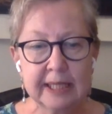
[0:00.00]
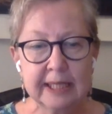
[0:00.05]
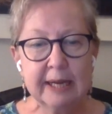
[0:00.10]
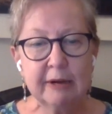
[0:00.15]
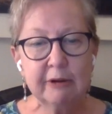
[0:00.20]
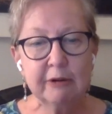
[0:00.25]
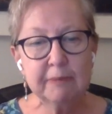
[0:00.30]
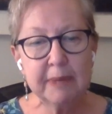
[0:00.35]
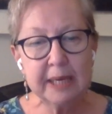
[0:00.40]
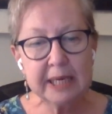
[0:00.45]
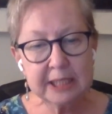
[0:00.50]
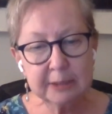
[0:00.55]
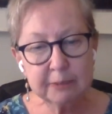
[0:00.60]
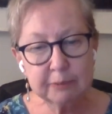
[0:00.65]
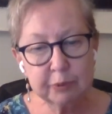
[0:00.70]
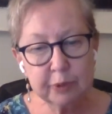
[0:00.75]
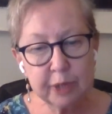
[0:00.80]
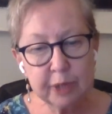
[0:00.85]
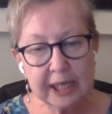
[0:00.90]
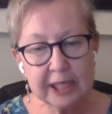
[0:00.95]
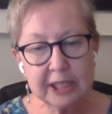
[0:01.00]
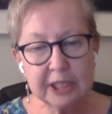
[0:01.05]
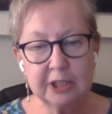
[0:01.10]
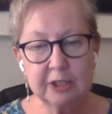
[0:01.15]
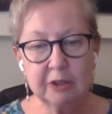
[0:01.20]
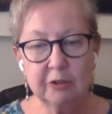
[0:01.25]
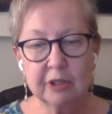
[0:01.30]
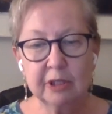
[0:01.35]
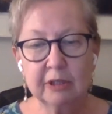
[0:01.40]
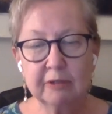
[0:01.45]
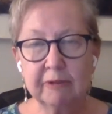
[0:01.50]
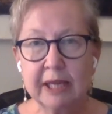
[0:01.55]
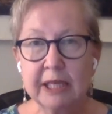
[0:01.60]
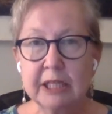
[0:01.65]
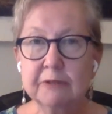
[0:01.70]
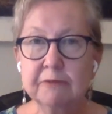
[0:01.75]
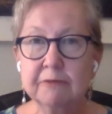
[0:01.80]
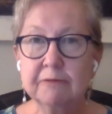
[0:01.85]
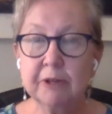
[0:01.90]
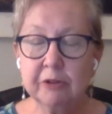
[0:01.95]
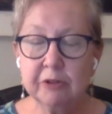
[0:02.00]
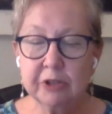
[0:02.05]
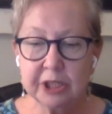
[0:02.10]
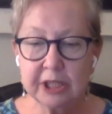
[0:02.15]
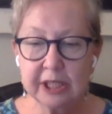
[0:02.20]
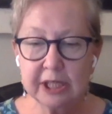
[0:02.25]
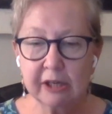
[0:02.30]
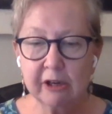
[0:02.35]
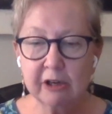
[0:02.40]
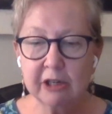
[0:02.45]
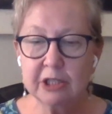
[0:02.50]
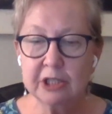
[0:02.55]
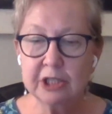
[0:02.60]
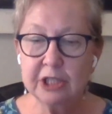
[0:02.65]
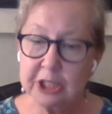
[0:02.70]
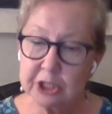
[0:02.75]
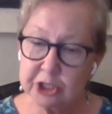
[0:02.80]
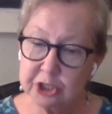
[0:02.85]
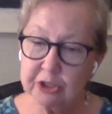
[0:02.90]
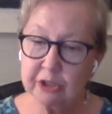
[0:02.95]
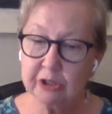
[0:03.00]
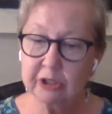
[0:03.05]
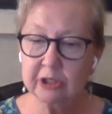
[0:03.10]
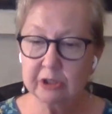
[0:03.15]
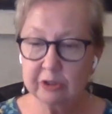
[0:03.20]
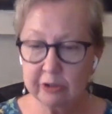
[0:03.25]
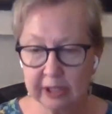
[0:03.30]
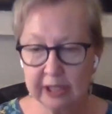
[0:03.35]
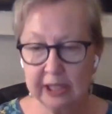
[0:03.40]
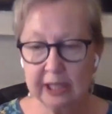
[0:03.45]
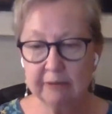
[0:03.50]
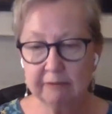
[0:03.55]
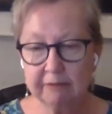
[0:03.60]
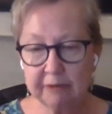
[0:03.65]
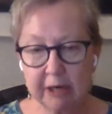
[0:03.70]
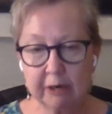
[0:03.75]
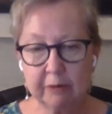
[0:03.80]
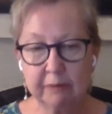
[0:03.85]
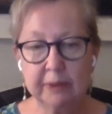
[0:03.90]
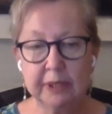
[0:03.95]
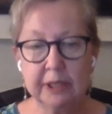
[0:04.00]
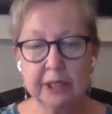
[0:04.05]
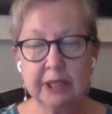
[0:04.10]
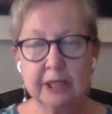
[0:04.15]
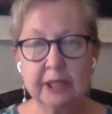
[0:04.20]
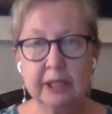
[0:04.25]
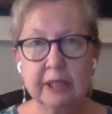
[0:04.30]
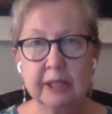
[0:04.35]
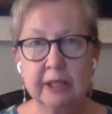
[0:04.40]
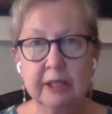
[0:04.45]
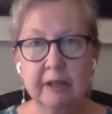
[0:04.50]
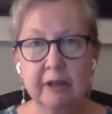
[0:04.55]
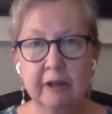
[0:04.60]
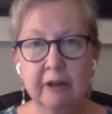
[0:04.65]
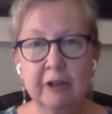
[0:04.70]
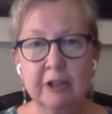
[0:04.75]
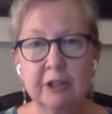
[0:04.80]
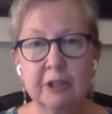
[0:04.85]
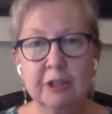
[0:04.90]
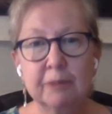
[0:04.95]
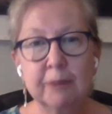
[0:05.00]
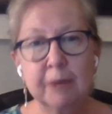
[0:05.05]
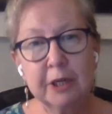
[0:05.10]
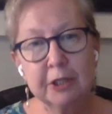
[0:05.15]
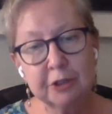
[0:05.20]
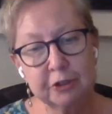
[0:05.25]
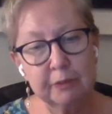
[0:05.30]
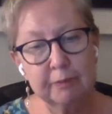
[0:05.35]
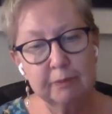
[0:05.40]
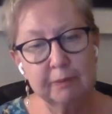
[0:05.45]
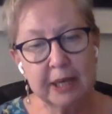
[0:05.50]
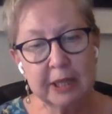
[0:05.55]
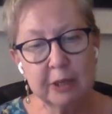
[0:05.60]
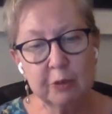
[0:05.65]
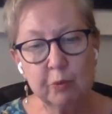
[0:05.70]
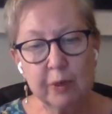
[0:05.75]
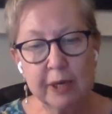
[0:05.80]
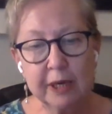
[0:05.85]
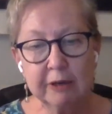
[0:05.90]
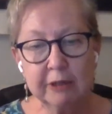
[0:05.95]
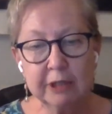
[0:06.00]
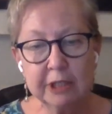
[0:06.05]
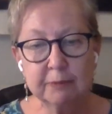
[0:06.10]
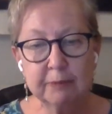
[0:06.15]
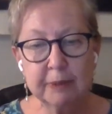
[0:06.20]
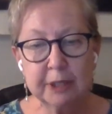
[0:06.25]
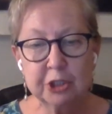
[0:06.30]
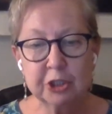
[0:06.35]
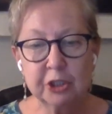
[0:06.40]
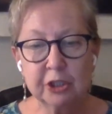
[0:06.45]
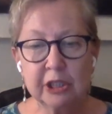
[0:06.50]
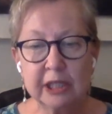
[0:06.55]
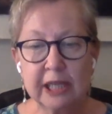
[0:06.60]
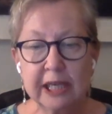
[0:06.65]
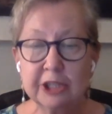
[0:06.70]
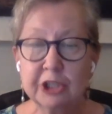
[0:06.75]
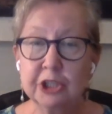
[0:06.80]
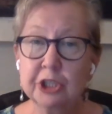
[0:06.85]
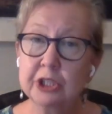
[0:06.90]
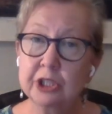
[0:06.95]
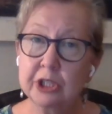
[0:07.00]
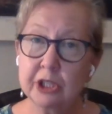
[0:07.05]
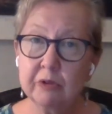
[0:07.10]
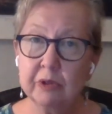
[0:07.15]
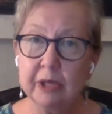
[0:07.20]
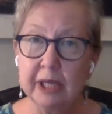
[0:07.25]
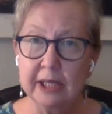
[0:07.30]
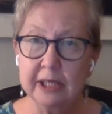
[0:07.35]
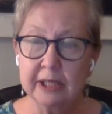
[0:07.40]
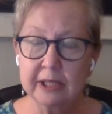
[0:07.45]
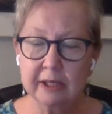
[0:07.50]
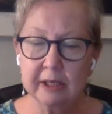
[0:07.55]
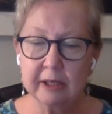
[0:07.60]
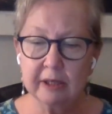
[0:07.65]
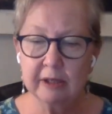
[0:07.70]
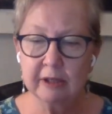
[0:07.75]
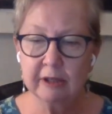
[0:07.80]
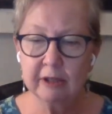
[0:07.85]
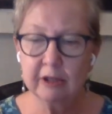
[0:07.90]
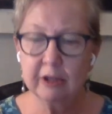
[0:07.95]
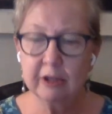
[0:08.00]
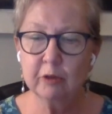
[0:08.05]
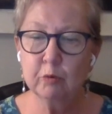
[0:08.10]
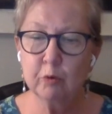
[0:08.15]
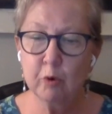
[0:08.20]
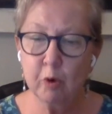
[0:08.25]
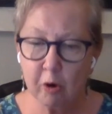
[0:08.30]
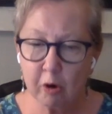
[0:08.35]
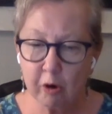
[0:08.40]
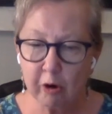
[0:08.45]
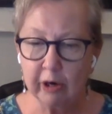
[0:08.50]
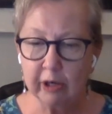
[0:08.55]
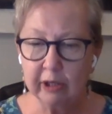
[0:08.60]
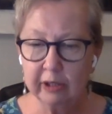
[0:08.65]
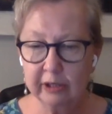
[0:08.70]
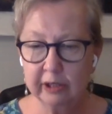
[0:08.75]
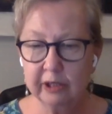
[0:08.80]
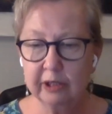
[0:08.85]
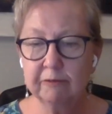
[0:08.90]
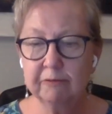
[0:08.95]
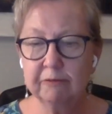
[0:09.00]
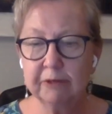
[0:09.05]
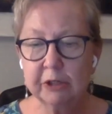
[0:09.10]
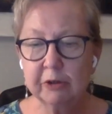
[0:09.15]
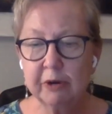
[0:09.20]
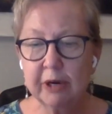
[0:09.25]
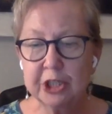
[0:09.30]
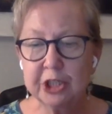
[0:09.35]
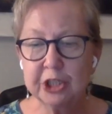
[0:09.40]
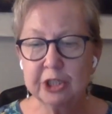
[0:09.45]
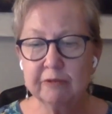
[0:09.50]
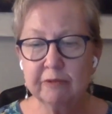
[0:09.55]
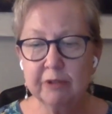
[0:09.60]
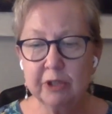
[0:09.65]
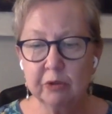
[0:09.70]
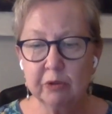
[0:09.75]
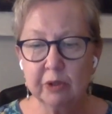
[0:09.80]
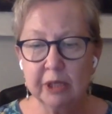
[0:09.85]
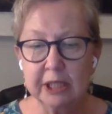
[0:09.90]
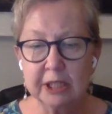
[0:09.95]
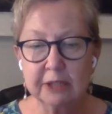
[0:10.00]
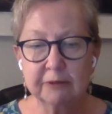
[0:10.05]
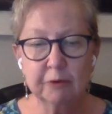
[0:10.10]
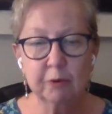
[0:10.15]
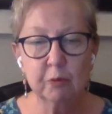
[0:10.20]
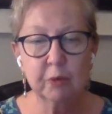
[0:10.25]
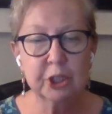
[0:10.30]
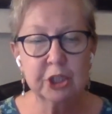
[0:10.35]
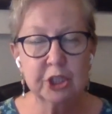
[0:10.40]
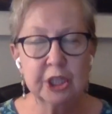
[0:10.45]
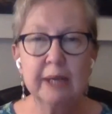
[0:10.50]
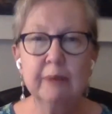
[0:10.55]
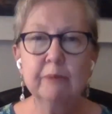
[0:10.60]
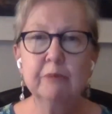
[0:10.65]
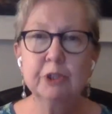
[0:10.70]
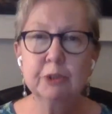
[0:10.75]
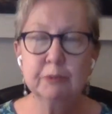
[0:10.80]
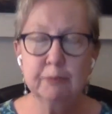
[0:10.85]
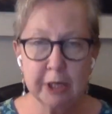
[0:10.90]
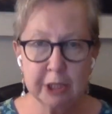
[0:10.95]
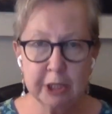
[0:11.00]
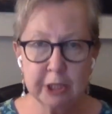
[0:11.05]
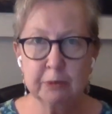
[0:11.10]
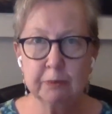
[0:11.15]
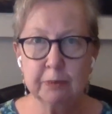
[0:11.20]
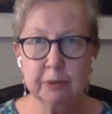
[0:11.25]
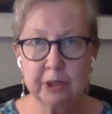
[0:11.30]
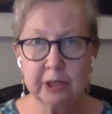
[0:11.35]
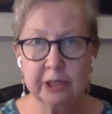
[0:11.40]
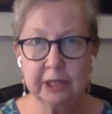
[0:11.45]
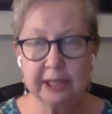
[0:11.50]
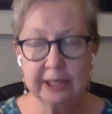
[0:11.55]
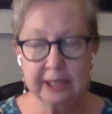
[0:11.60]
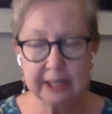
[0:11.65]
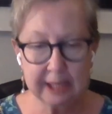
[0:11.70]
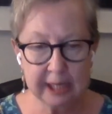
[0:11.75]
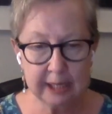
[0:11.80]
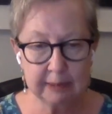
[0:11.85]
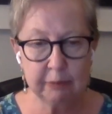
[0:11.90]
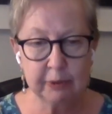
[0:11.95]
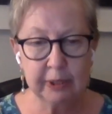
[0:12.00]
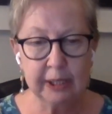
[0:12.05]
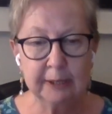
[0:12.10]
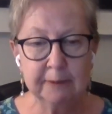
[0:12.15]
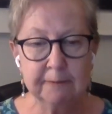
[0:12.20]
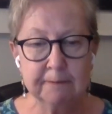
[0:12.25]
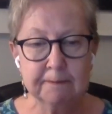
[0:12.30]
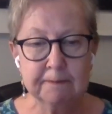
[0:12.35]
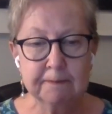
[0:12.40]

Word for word: Now, it may surprise you that events focusing on digital learning environments are sponsored by the Rare and Special Collections units, the ROAR configuration of units for which I am responsible in the library